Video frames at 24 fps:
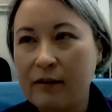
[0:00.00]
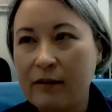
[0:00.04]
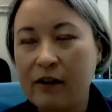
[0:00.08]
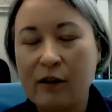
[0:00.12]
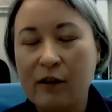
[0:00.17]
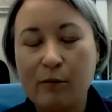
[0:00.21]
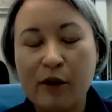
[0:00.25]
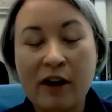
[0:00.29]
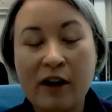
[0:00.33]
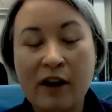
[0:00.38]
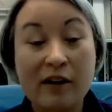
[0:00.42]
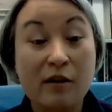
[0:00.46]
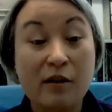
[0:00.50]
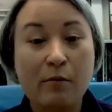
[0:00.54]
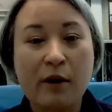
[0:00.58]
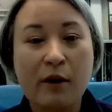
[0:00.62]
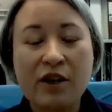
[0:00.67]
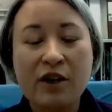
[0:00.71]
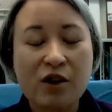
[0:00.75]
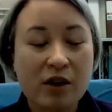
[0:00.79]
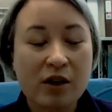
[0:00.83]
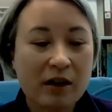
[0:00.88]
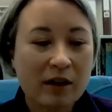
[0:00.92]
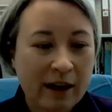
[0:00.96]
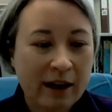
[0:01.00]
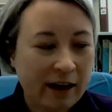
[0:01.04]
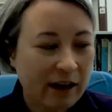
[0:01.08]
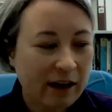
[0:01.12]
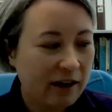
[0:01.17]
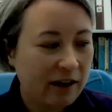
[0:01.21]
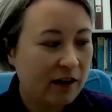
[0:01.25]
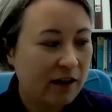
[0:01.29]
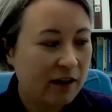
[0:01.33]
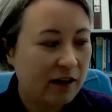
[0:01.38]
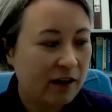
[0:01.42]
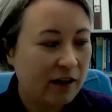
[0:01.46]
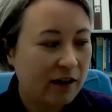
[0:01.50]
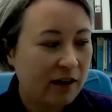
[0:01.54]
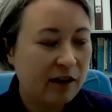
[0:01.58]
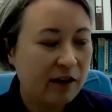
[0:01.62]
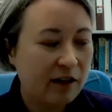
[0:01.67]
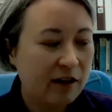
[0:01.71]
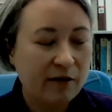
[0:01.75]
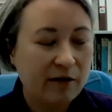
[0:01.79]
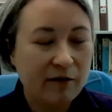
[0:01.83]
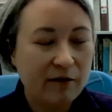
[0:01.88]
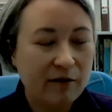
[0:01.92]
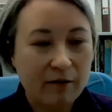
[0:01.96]
Not to mention
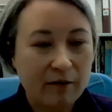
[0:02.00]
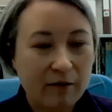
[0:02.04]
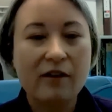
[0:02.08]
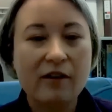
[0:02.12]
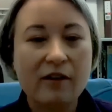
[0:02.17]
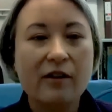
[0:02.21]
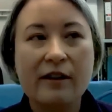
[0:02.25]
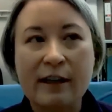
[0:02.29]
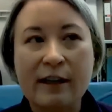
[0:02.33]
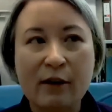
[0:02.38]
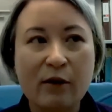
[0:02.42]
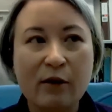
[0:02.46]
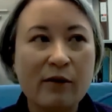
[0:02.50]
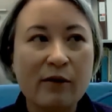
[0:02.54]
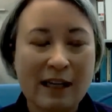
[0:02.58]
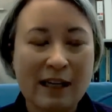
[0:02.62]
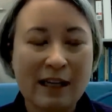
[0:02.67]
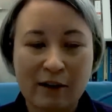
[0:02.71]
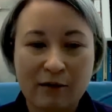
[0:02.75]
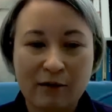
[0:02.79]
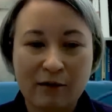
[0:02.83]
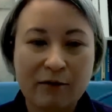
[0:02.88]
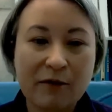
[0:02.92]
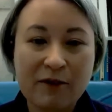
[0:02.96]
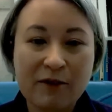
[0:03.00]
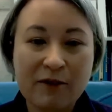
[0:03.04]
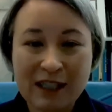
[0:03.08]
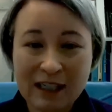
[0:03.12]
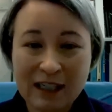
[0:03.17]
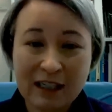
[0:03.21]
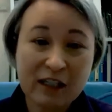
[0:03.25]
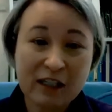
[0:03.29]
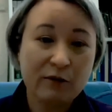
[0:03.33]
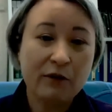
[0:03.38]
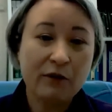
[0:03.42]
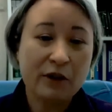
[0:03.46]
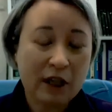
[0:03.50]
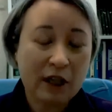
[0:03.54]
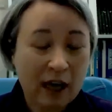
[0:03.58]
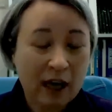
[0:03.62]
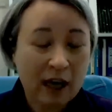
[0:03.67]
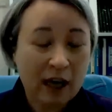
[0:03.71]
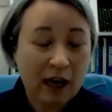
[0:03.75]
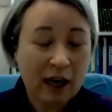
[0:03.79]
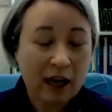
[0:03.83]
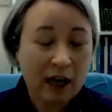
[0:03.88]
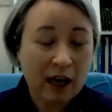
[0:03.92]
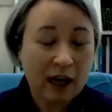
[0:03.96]
15 different
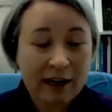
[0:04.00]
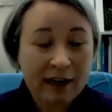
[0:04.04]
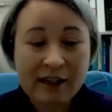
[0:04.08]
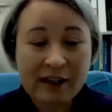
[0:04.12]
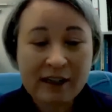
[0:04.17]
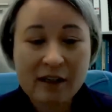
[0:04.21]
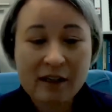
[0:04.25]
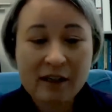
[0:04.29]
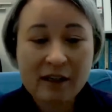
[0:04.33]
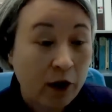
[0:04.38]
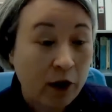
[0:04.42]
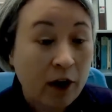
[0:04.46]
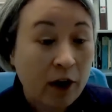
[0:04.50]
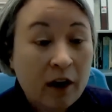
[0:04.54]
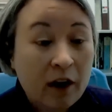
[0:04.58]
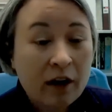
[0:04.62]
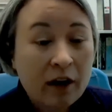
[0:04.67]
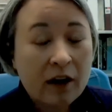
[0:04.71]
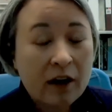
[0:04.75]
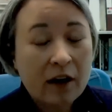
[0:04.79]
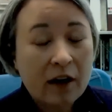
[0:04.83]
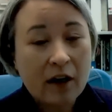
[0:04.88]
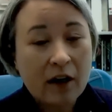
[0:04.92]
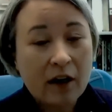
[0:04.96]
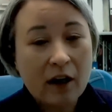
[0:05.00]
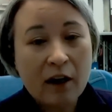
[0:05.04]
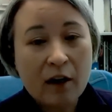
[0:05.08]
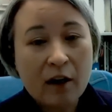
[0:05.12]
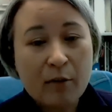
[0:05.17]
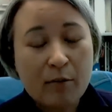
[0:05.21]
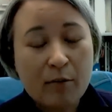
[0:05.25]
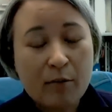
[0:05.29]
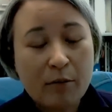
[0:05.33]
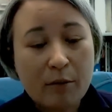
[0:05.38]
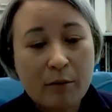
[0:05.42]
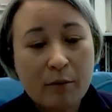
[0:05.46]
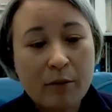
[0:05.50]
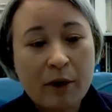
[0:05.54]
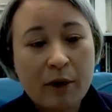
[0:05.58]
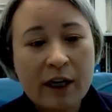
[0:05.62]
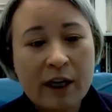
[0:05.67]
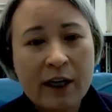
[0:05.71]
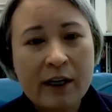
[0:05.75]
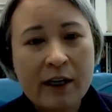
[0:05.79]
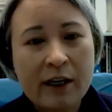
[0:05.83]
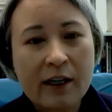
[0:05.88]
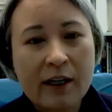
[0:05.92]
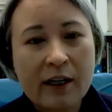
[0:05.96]
kinds of engineer.
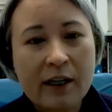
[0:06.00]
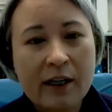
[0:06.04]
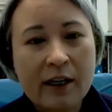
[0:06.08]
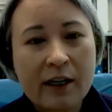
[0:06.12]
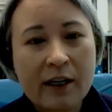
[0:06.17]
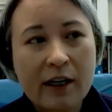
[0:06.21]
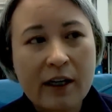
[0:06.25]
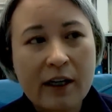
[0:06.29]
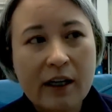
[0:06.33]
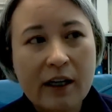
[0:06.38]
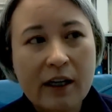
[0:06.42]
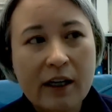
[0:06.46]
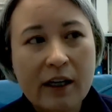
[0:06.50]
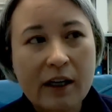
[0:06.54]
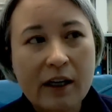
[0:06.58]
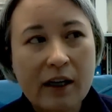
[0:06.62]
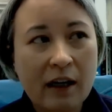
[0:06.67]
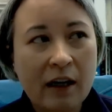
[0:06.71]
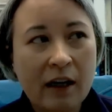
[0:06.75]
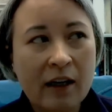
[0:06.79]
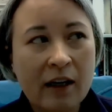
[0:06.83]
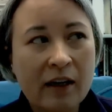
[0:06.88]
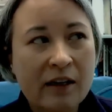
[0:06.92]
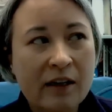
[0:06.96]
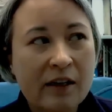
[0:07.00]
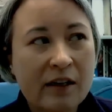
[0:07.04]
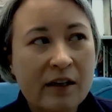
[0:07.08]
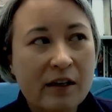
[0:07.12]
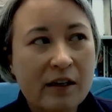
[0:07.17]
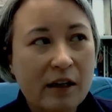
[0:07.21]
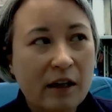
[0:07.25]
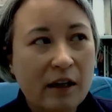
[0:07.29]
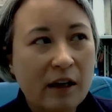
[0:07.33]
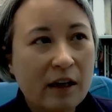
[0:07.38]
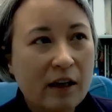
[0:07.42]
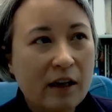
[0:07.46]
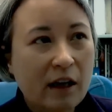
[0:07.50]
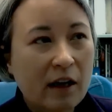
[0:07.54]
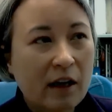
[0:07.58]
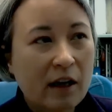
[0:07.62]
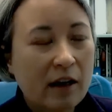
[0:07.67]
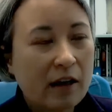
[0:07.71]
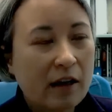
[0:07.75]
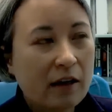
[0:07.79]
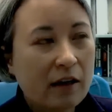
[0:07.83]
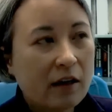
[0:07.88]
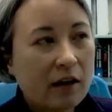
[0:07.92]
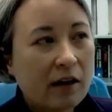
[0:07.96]
But it's
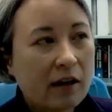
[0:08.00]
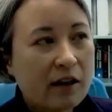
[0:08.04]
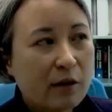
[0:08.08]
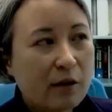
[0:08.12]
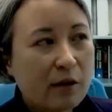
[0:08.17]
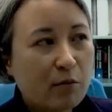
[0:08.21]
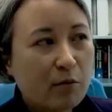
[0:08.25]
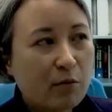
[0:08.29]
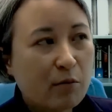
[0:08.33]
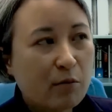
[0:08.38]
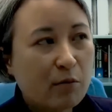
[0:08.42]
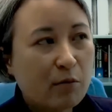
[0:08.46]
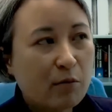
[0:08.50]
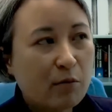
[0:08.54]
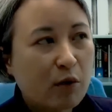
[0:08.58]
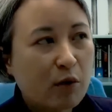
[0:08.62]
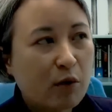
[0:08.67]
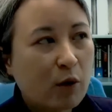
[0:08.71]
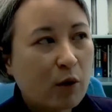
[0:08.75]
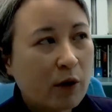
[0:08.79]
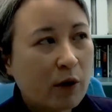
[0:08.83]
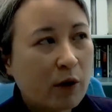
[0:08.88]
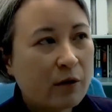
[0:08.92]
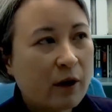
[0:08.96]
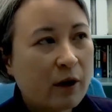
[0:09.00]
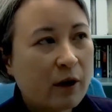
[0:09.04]
important to,